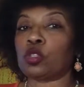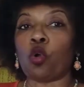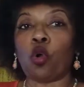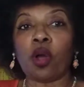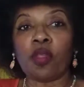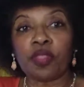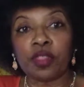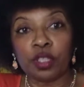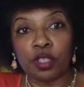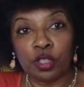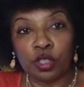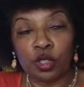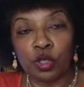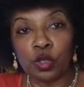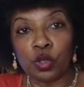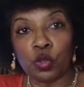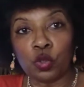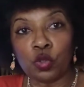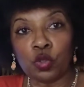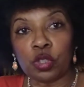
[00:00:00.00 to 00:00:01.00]
on the
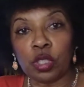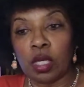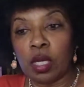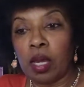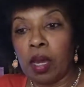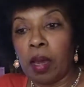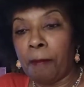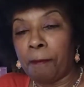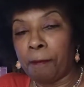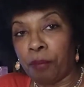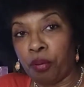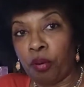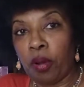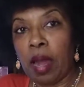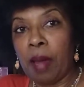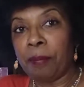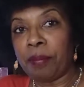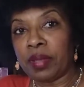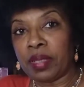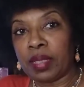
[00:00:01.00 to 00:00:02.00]
news
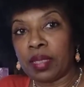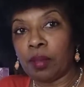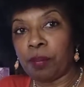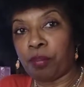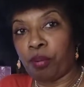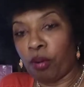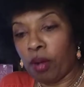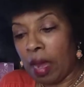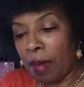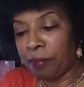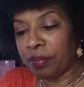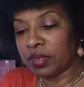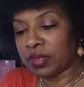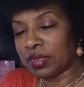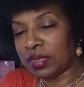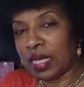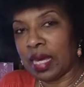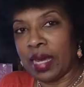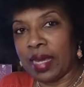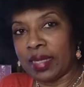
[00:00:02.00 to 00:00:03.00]

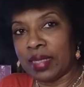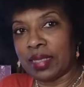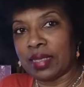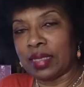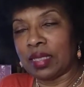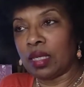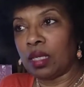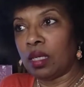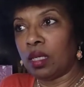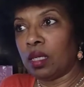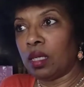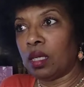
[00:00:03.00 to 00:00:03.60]
prophesying